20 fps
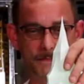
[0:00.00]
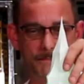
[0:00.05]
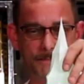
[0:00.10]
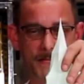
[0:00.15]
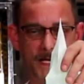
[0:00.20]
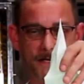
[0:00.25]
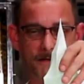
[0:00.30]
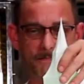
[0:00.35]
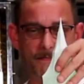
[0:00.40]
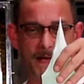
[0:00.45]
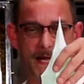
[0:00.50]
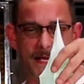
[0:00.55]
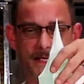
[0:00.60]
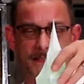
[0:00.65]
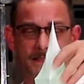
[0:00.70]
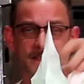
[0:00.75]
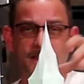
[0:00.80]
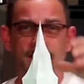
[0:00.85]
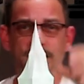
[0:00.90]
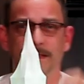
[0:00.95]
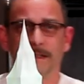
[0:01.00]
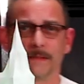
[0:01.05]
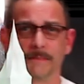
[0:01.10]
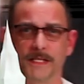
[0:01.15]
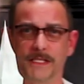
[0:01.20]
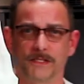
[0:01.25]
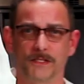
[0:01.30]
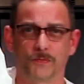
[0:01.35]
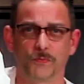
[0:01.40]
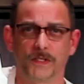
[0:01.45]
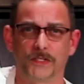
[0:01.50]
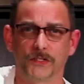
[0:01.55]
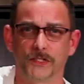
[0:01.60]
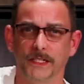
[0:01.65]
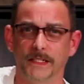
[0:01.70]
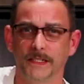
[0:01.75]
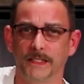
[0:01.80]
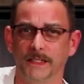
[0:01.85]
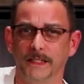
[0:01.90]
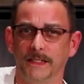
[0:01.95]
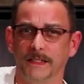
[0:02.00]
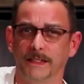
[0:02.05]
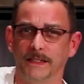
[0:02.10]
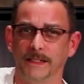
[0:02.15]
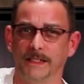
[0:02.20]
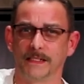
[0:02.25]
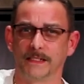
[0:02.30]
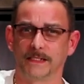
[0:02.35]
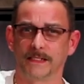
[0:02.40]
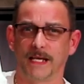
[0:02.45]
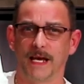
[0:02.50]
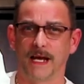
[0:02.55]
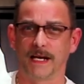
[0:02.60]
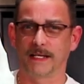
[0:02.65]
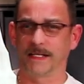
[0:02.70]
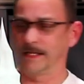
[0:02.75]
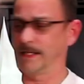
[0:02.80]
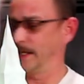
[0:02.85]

Matter of fact, let me switch it. It's got a